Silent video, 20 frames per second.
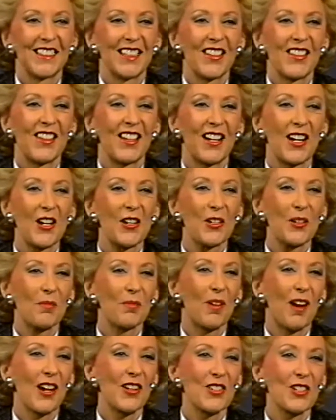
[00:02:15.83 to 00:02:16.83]
The Hunger
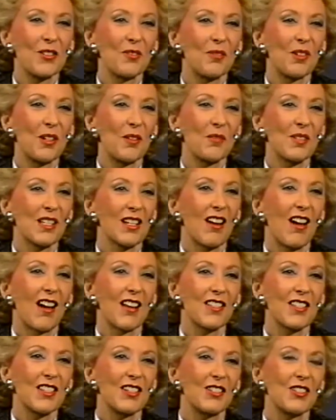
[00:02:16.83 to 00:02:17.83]
Project, when it was
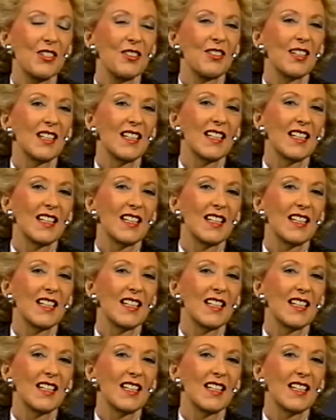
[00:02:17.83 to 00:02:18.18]
constituted